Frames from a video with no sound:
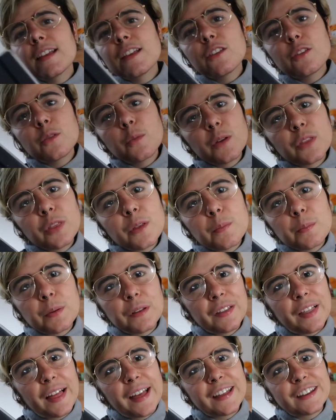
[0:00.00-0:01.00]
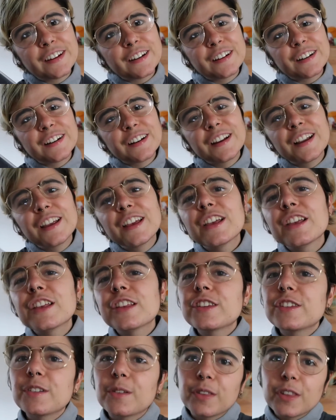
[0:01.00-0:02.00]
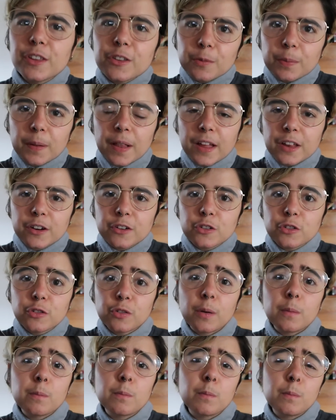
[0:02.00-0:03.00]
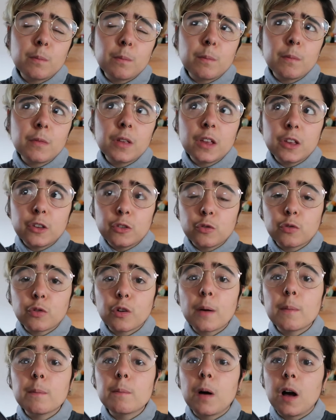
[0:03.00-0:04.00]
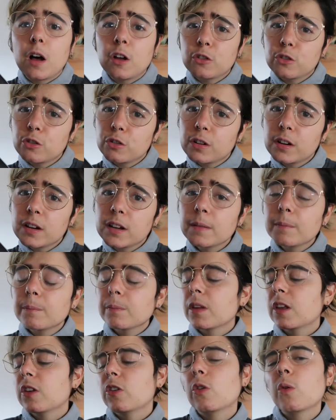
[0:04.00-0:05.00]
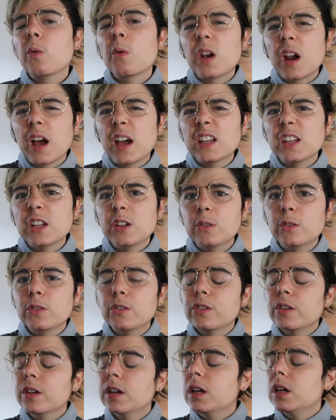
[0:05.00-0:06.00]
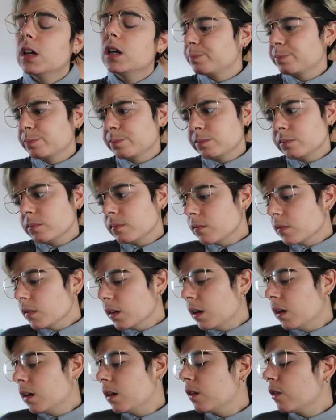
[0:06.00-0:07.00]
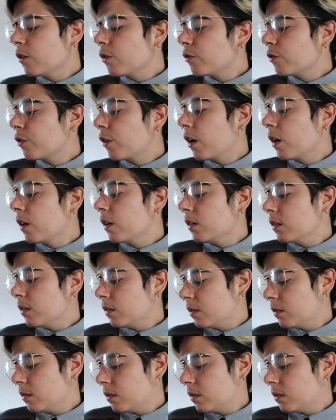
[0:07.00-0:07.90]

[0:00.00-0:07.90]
is with a planner. So this planner is from Mosry. It's the one I use. And in the front,